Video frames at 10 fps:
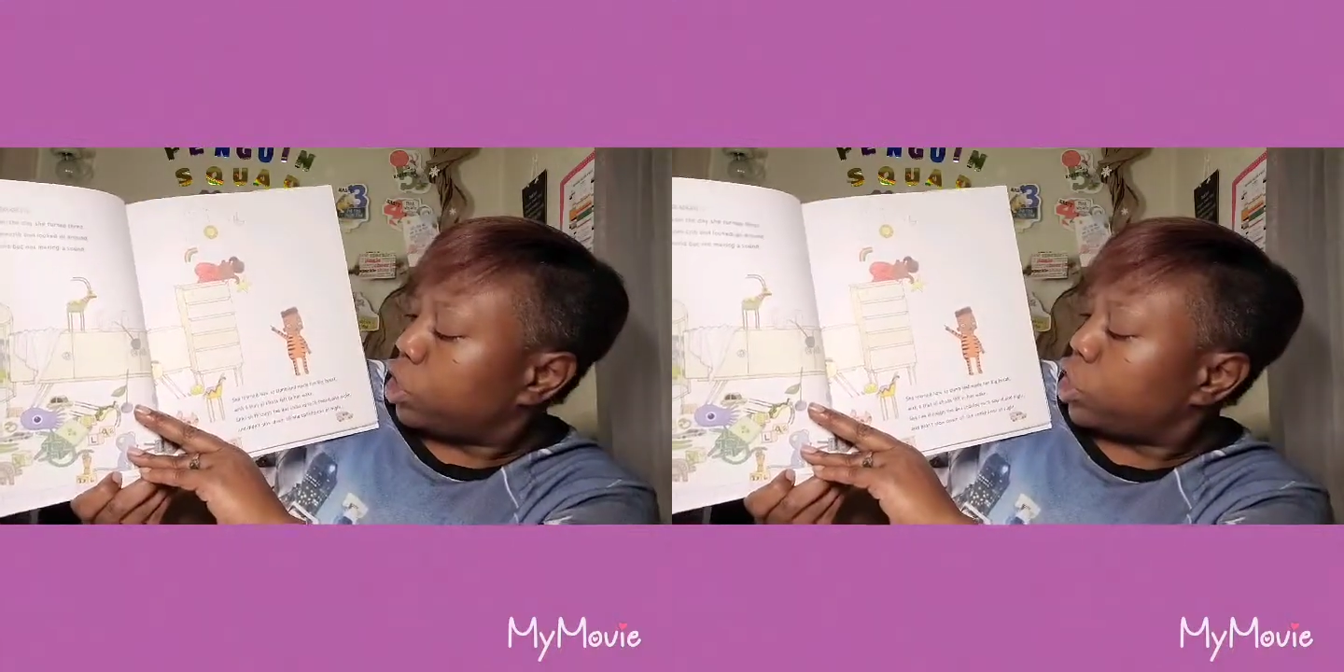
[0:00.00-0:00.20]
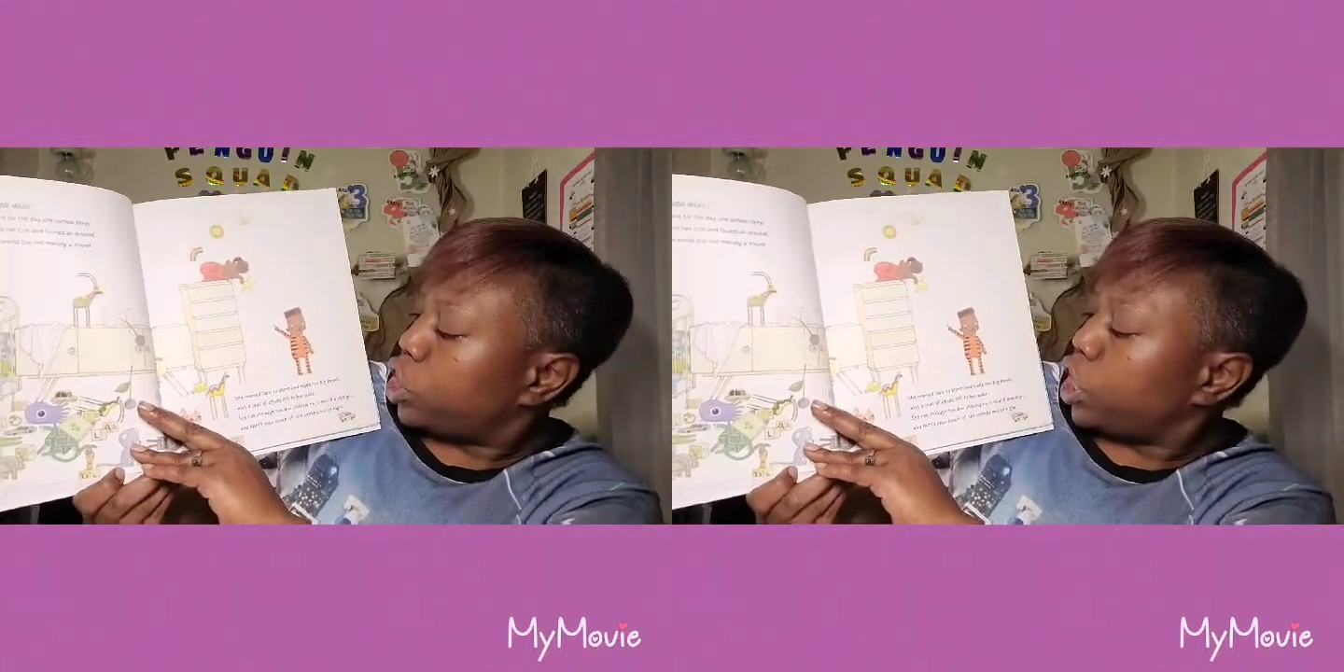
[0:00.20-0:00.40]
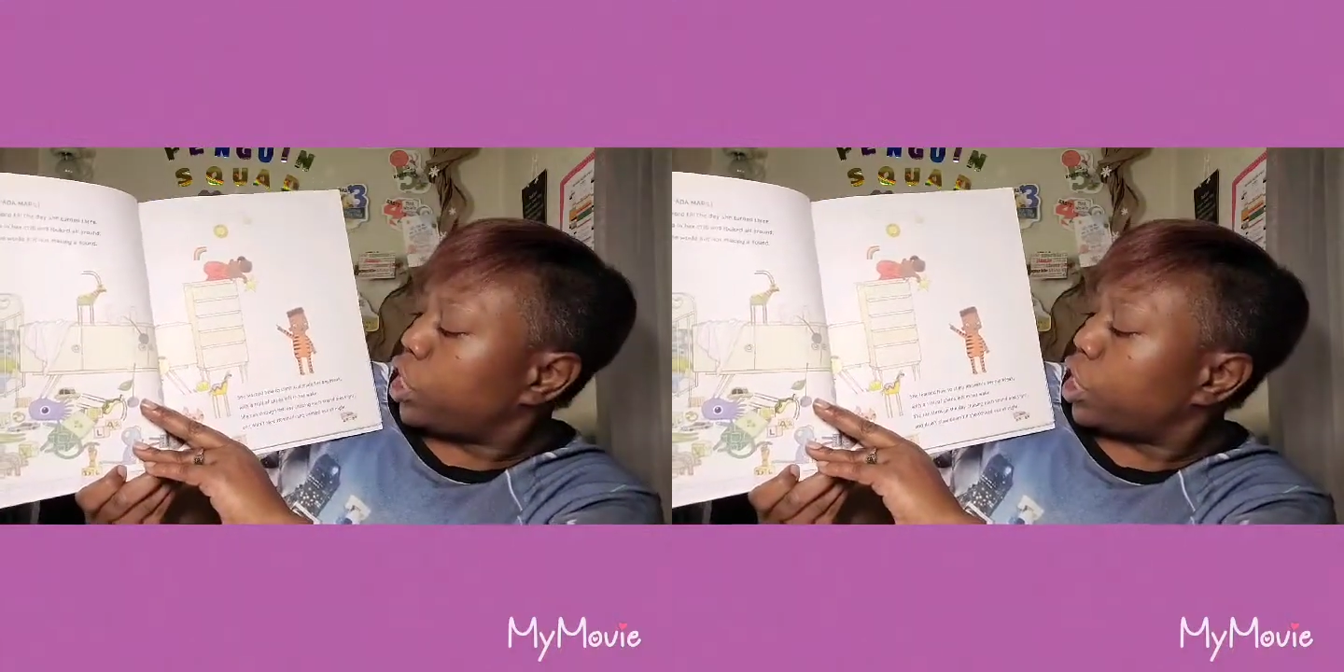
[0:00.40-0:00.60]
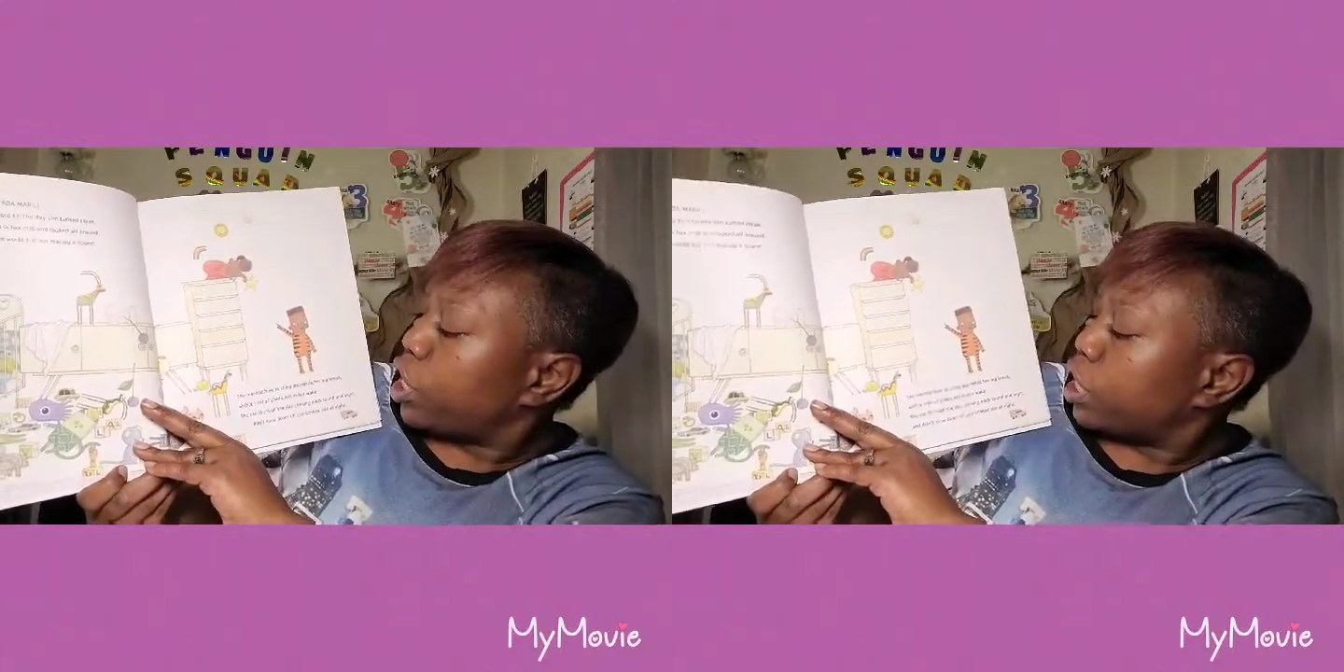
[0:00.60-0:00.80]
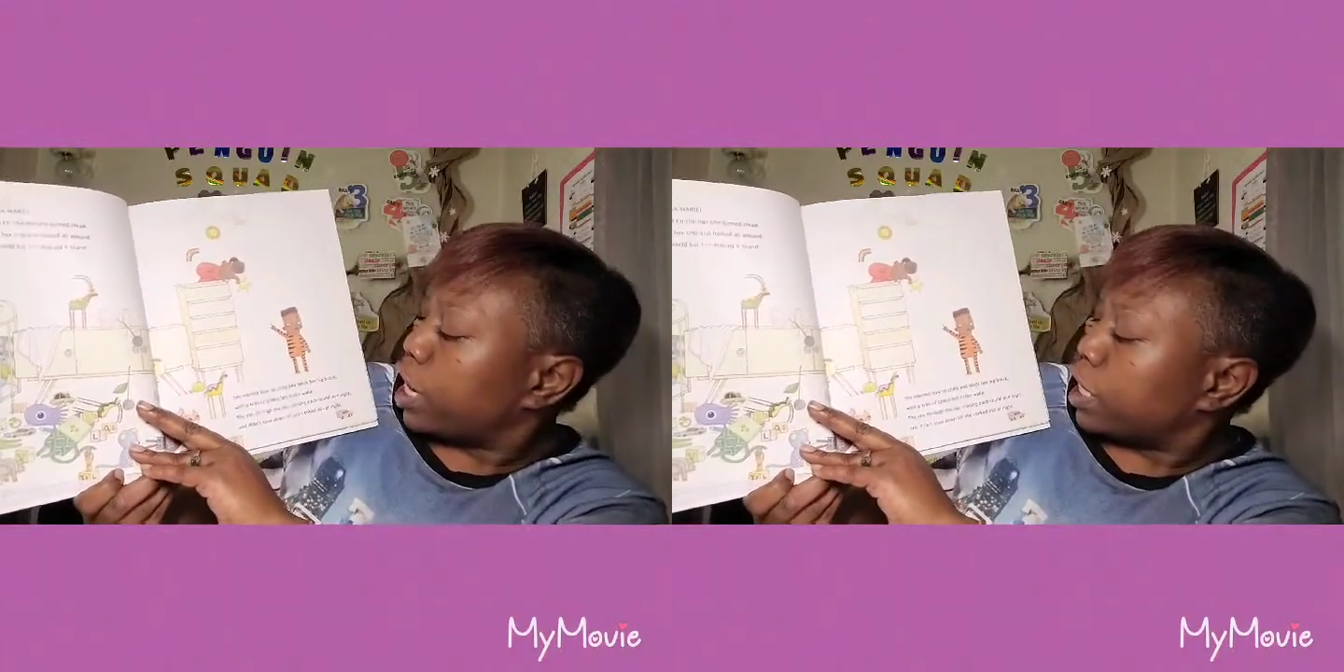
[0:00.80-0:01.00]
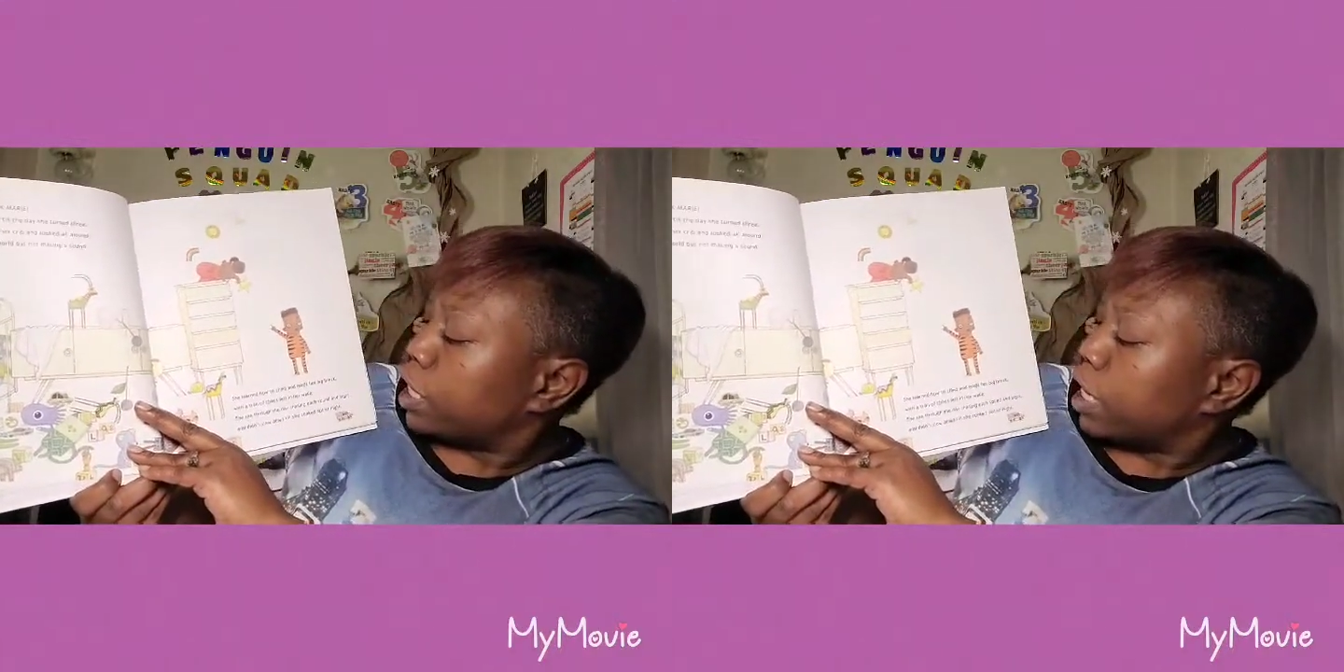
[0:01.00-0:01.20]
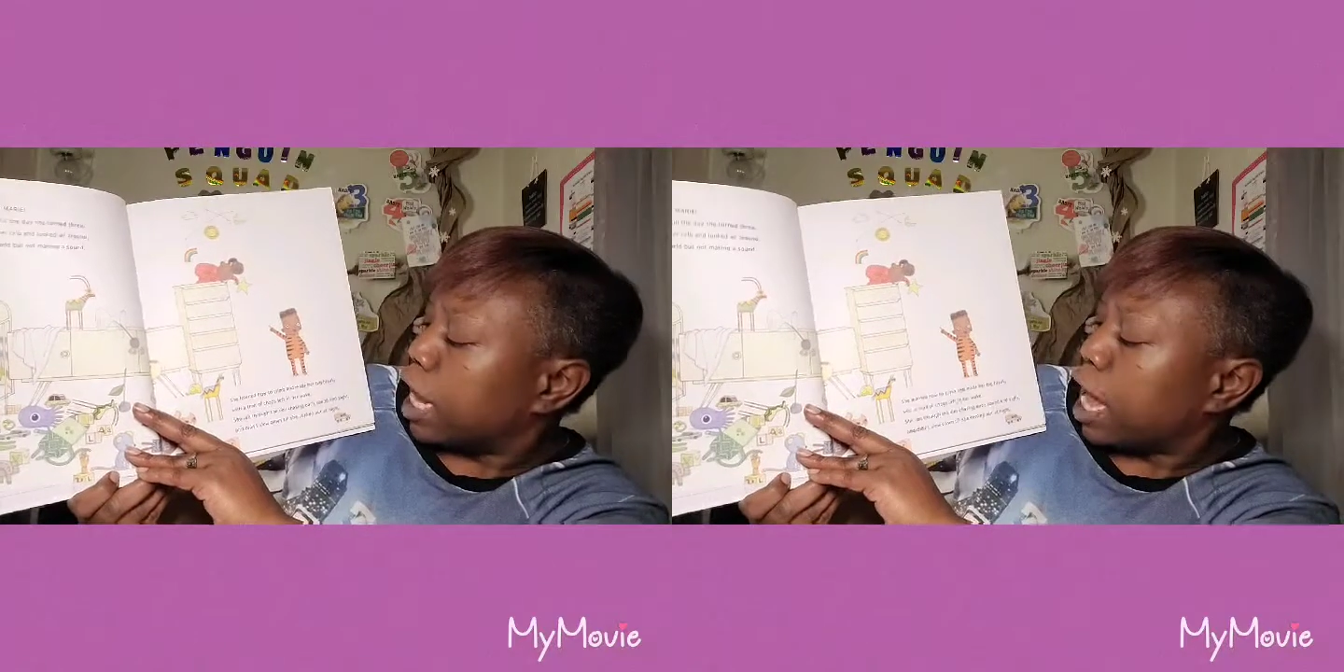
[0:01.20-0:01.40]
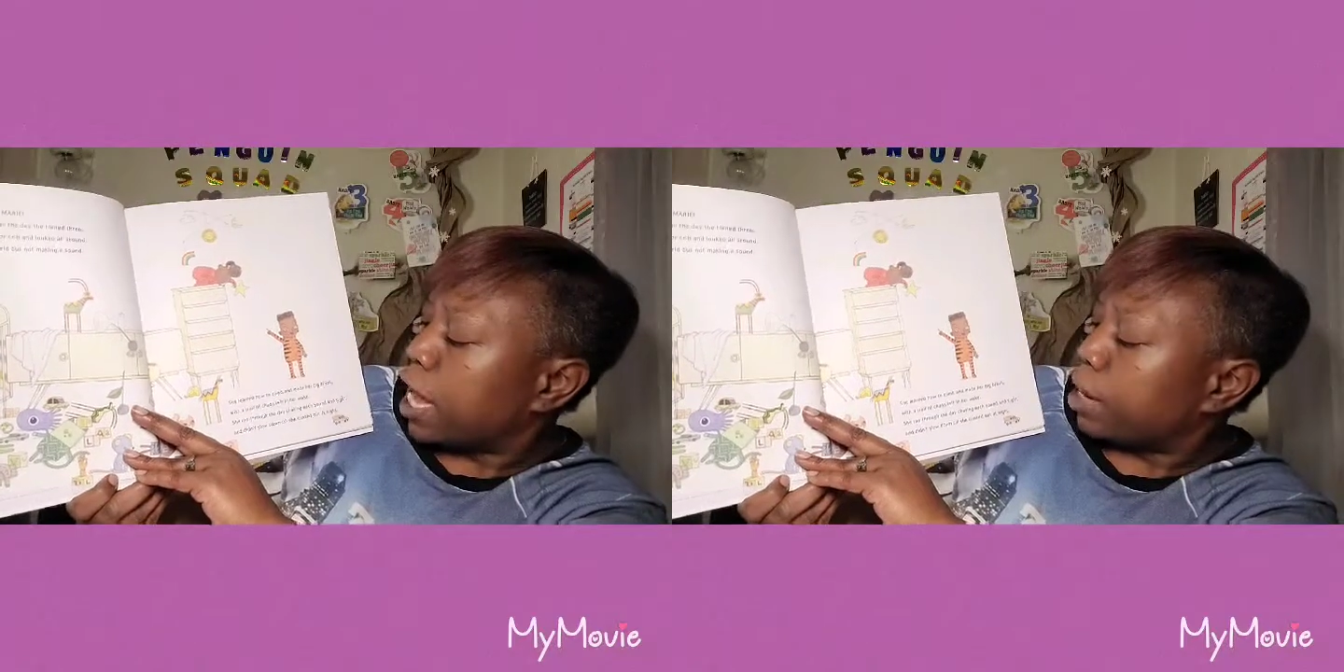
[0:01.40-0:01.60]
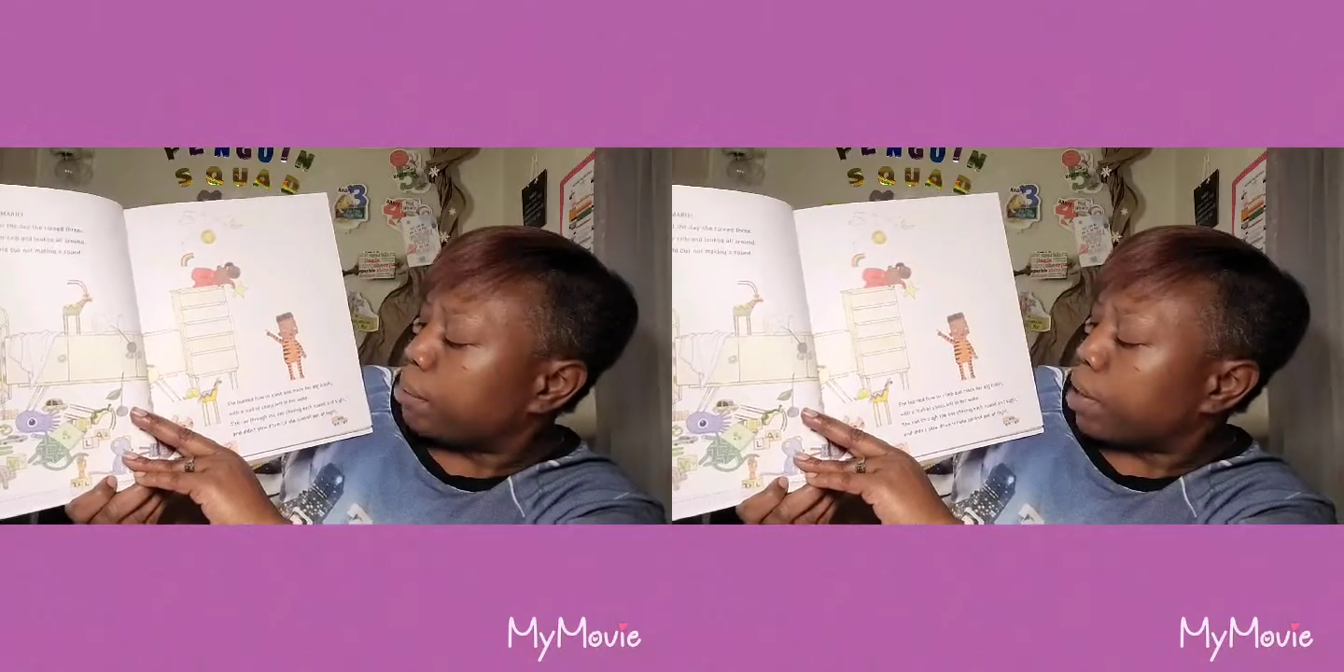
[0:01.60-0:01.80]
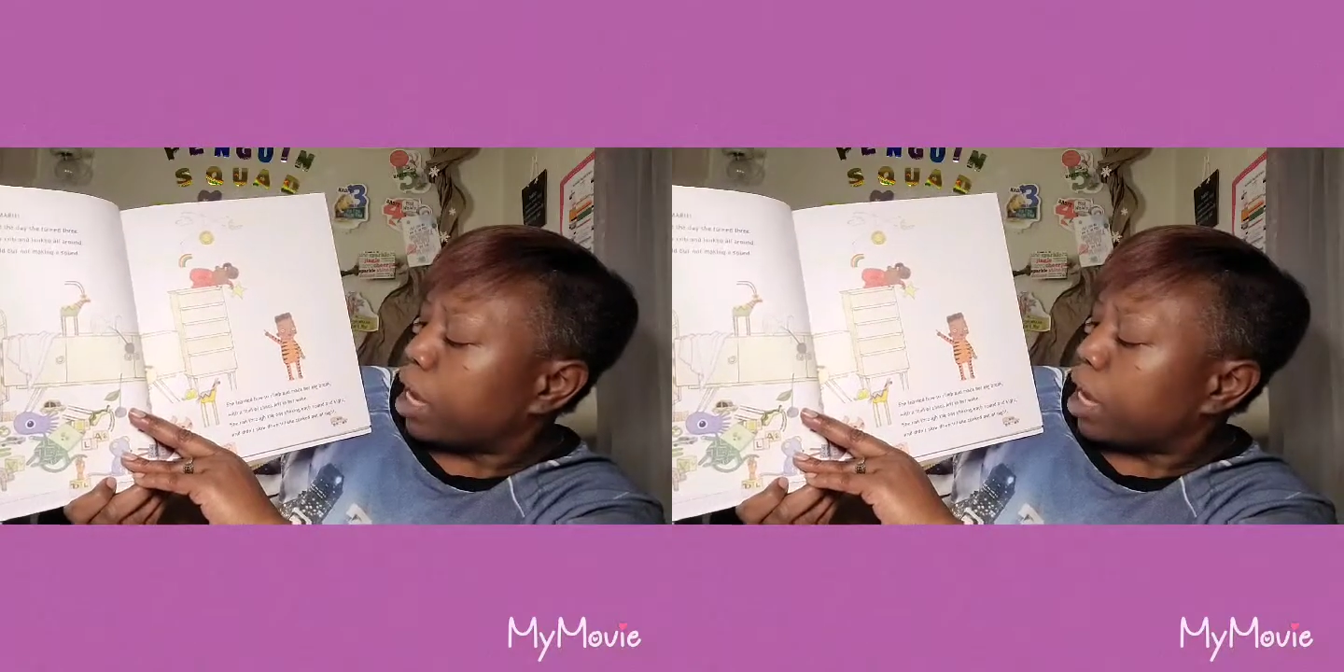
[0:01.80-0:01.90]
She learned how to climb